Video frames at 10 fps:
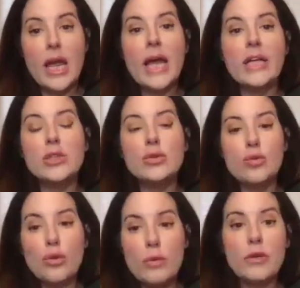And so
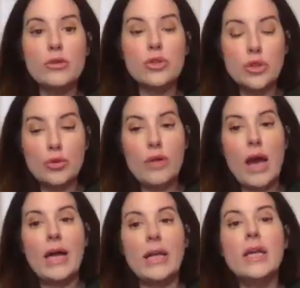criminals knew
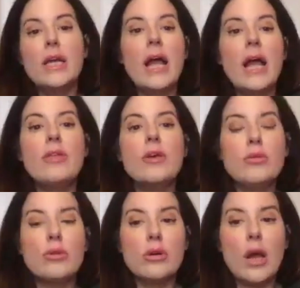that, and they
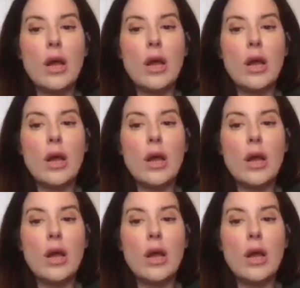were